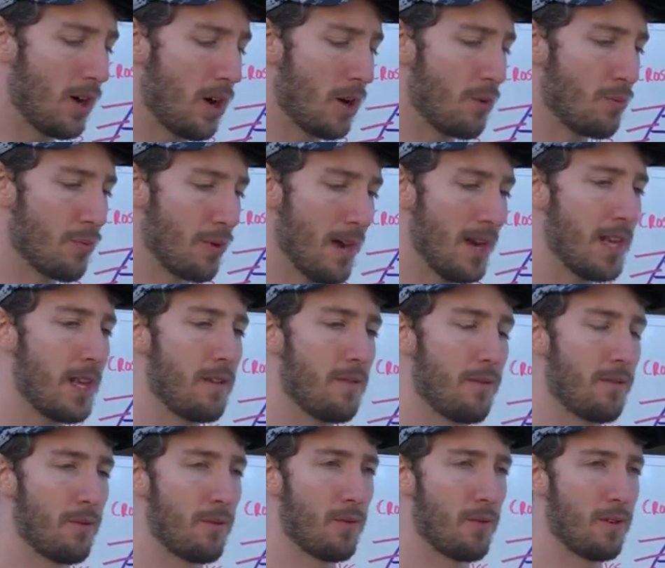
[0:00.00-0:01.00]
are ready
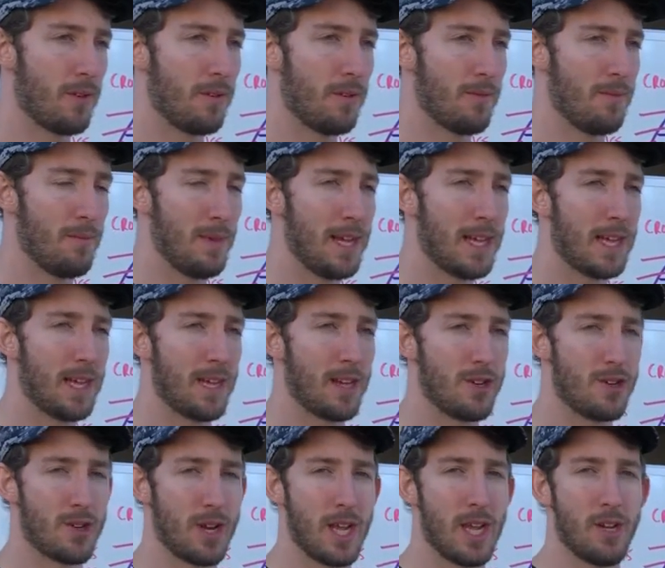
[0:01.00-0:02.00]
for making a
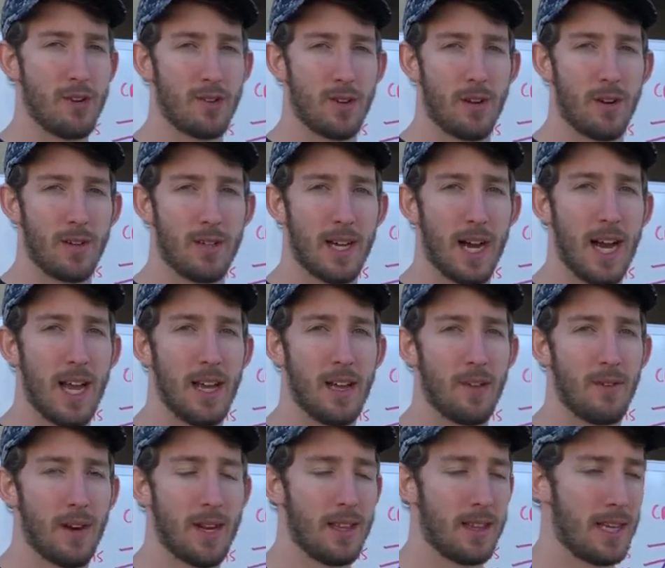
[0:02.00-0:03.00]
change in our diet, right?